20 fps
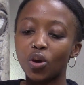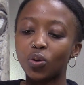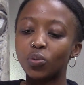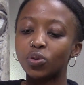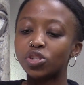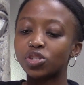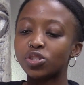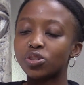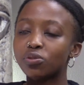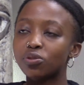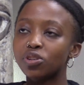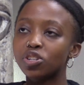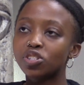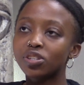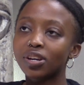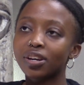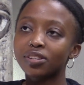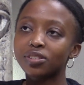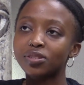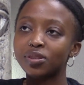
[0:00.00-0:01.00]
we should reach
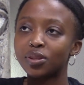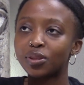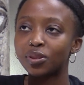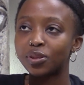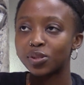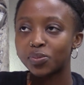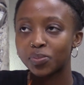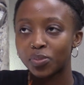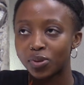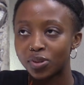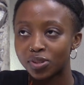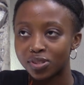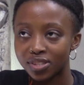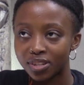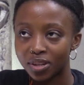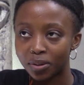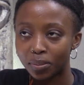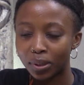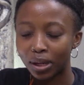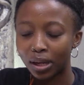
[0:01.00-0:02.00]
out to this
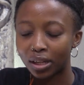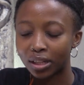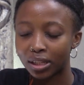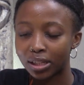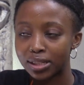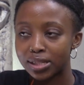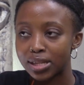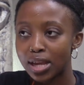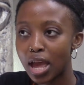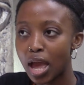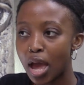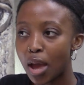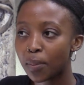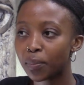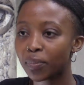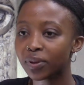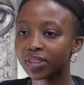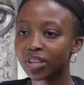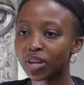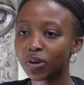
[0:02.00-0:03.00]
person about it.
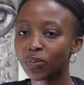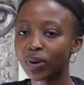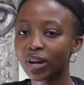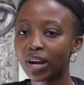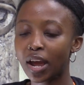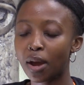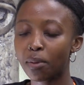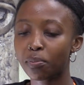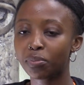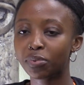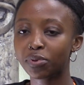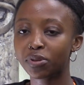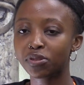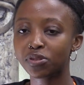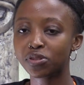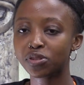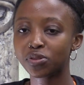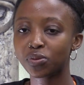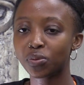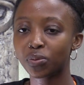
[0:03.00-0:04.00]
But then what
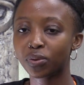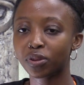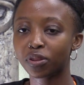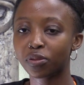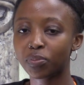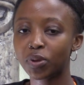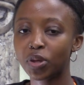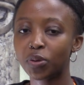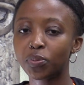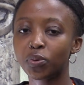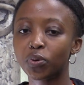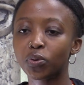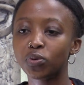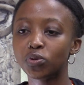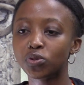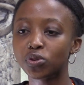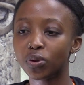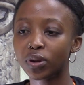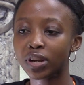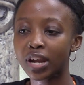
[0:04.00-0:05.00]
happens with people who
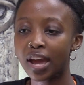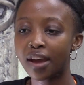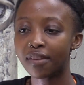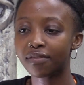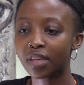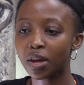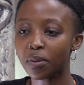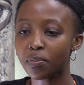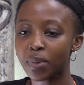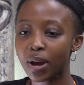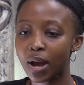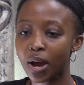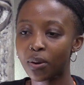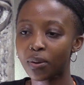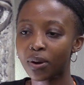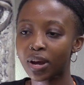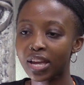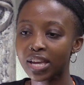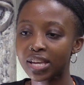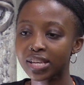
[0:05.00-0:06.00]
don't have that
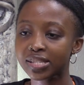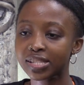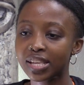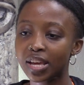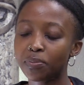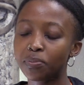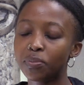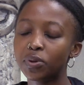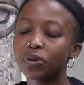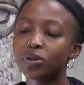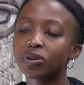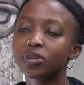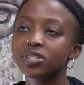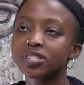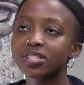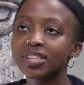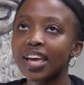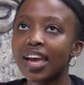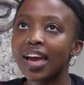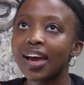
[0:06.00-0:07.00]
power is that because
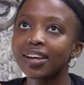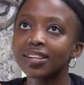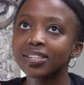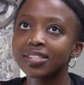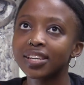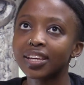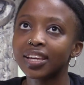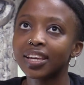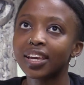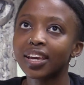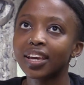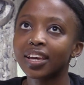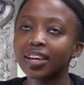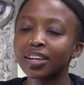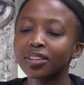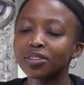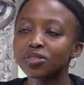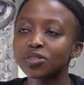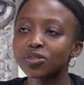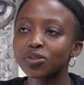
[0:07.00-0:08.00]
they had to kick
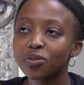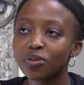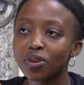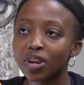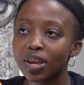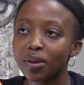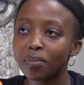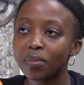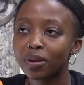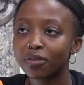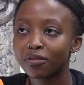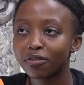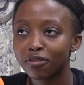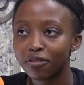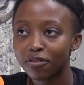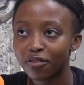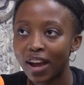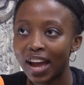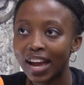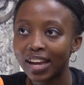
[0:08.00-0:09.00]
and scream and
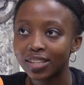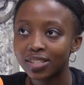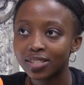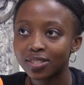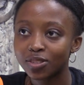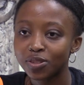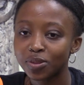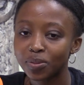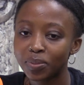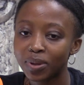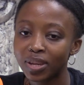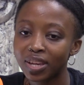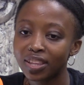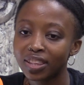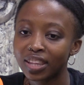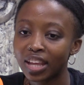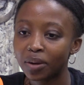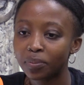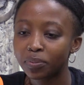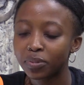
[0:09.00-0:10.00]
fight to be in
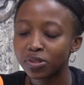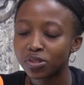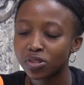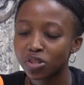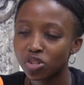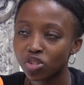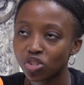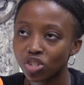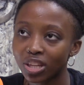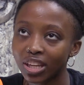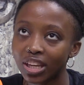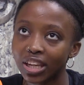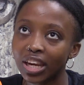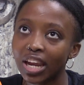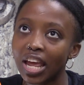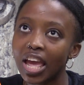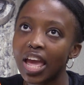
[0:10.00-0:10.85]
that position,